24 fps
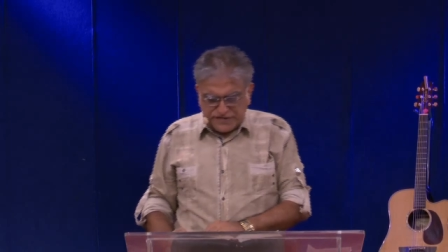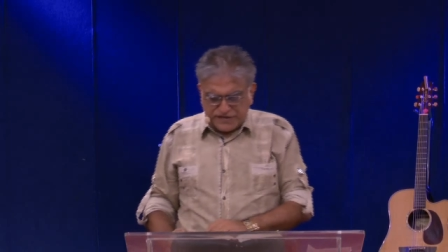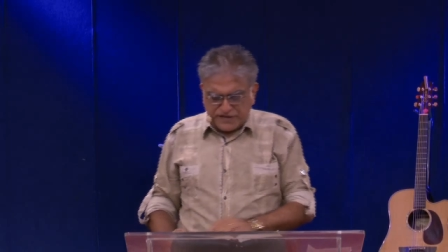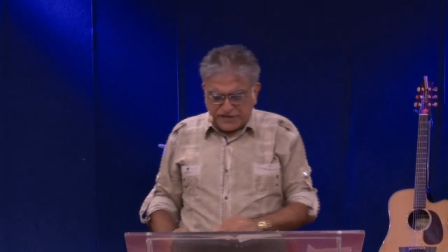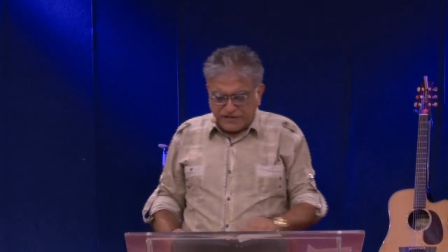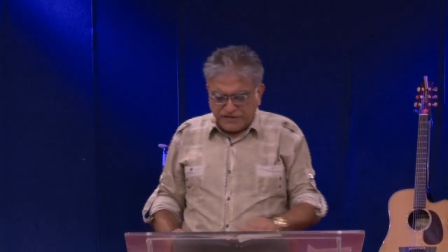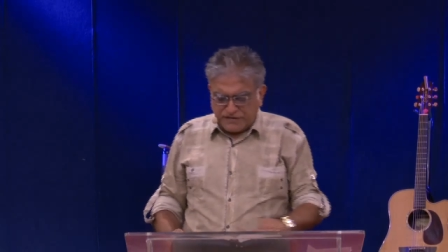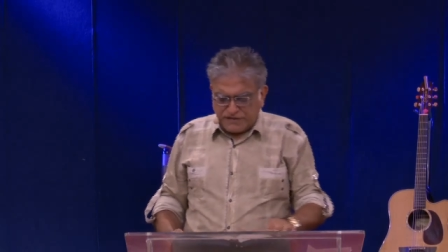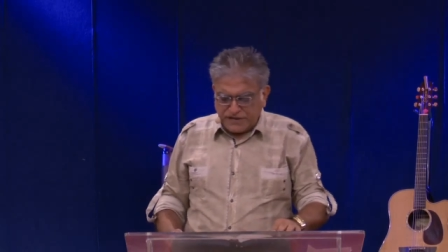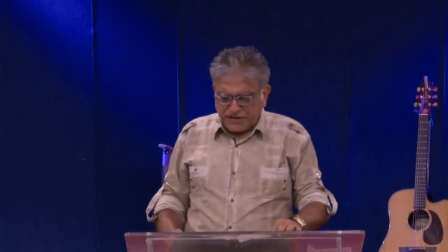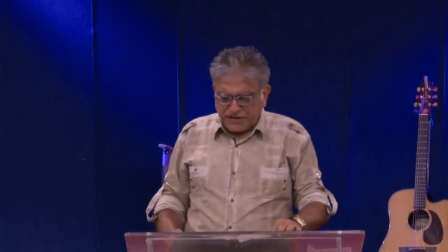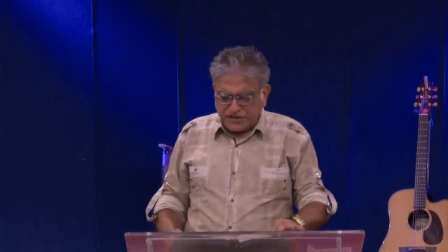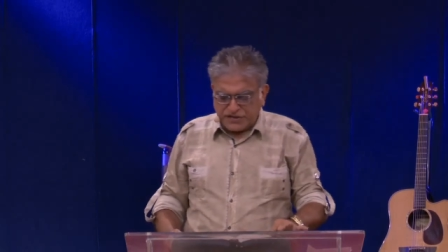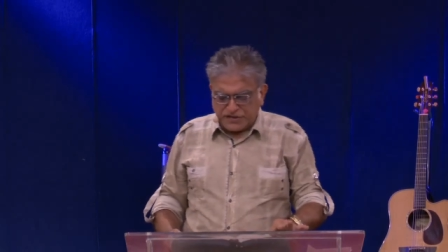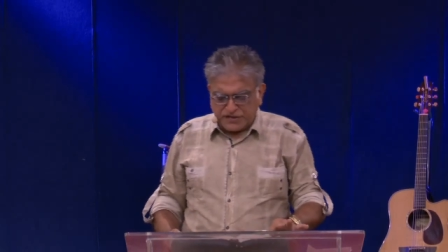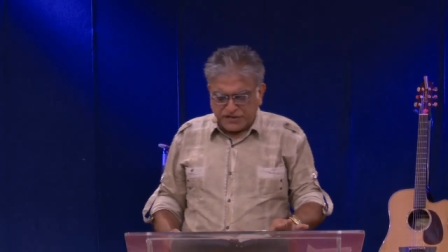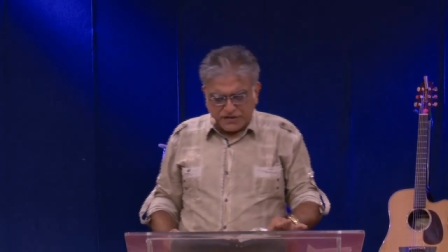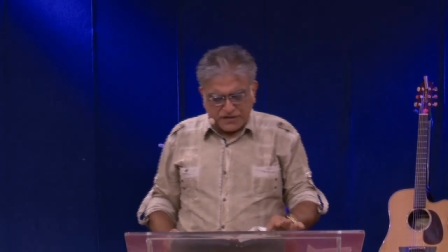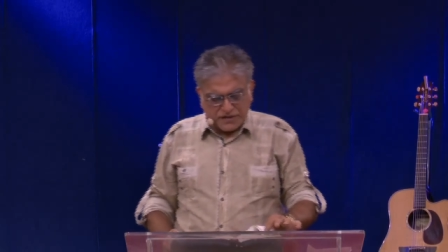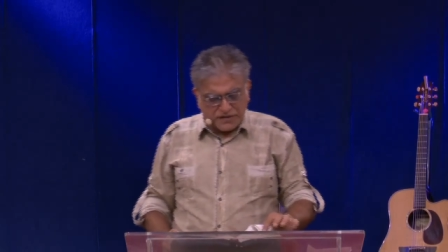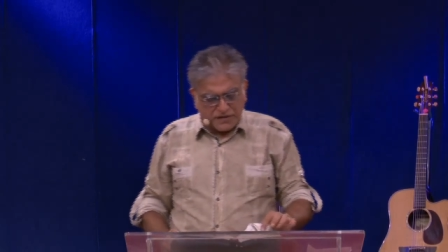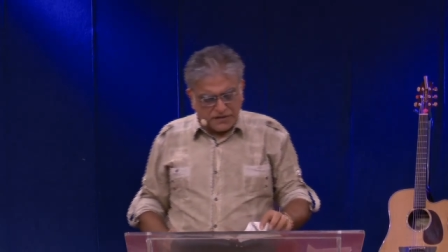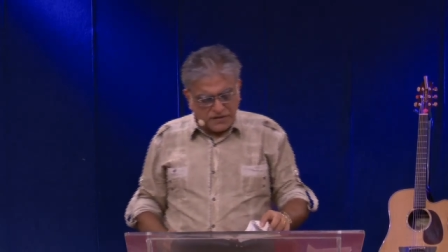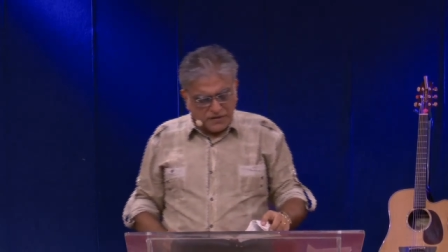
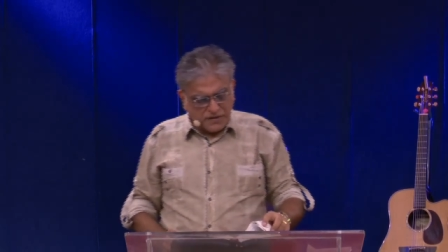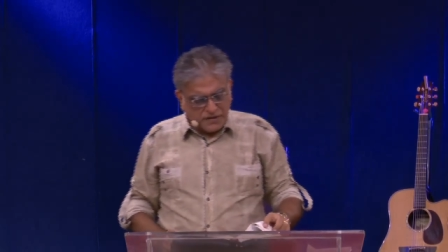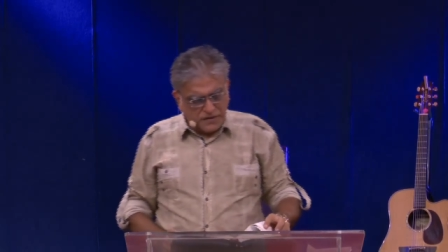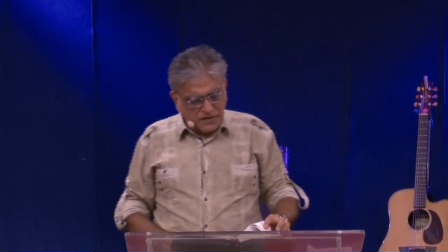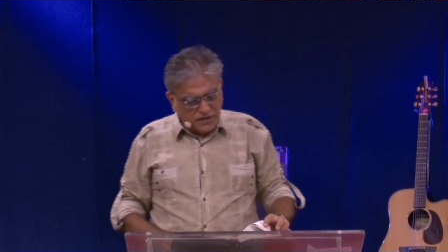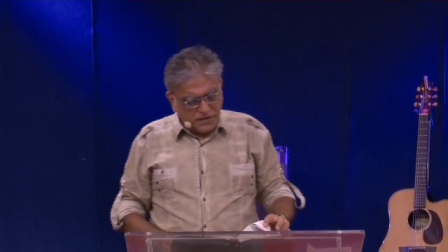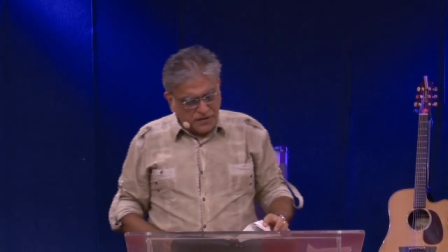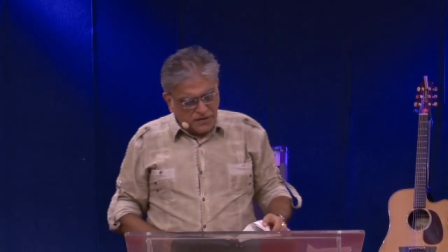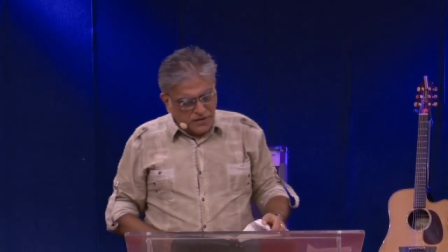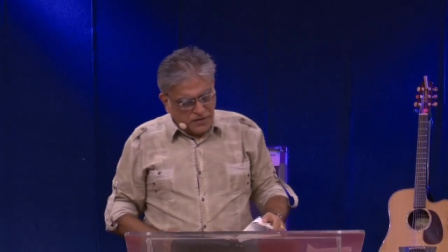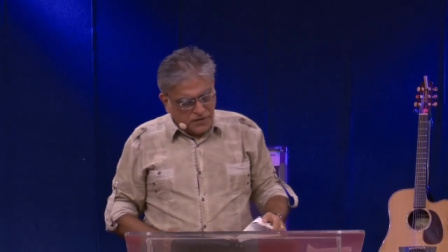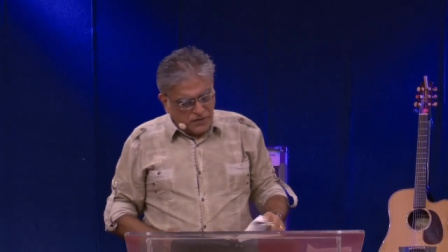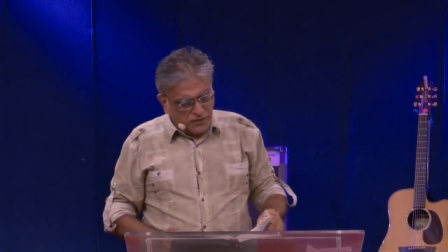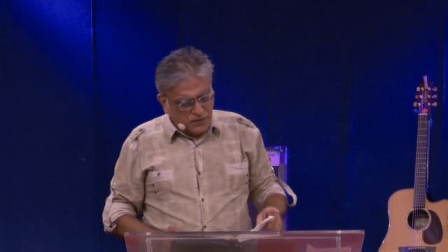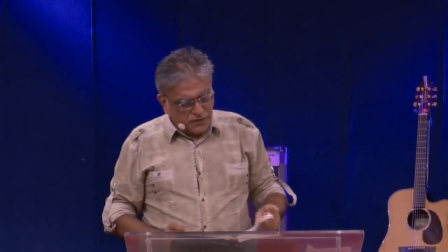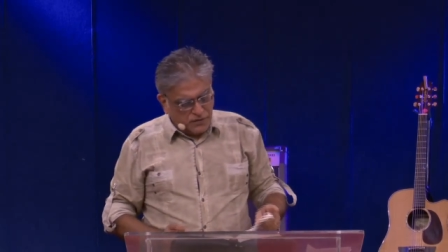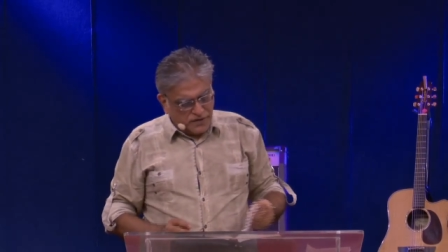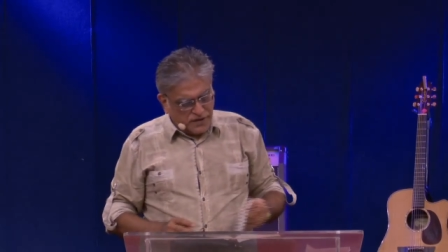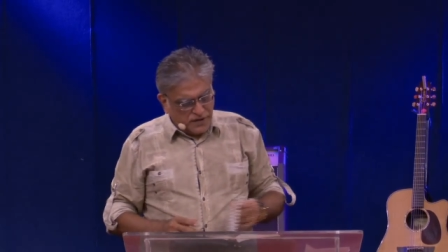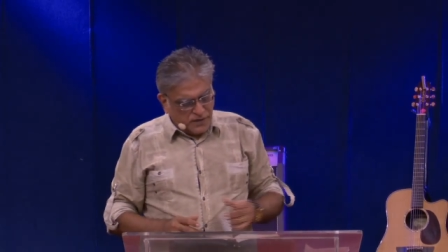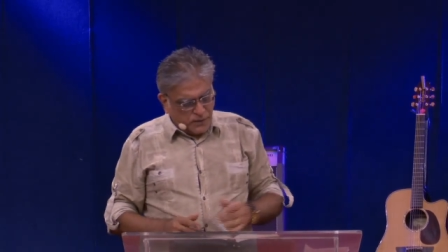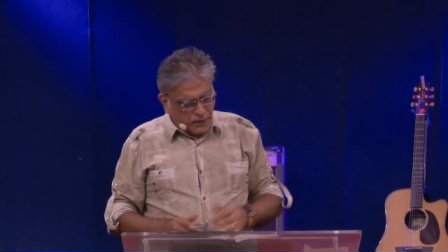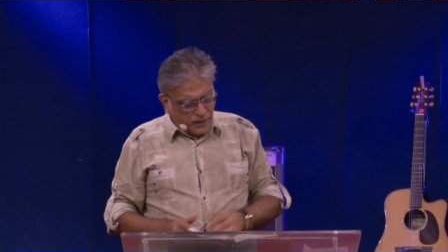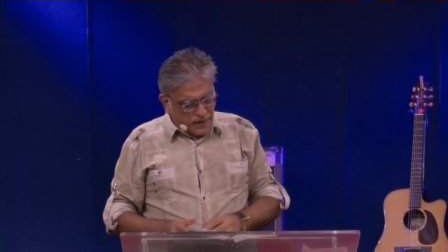generation who
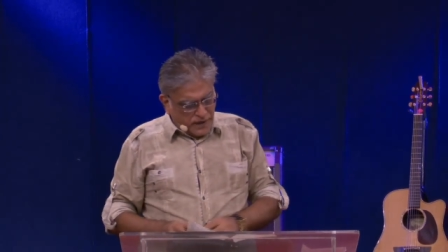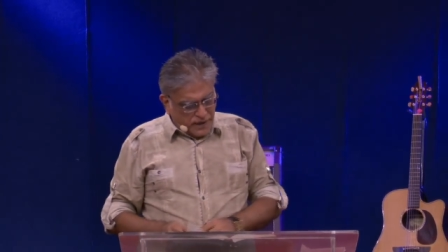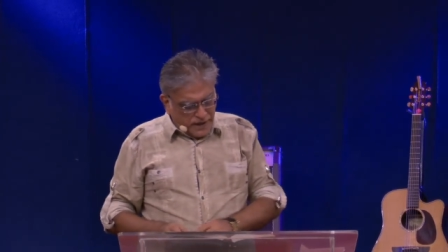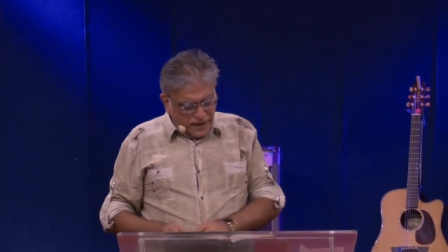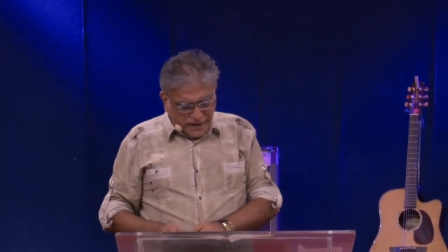think, well,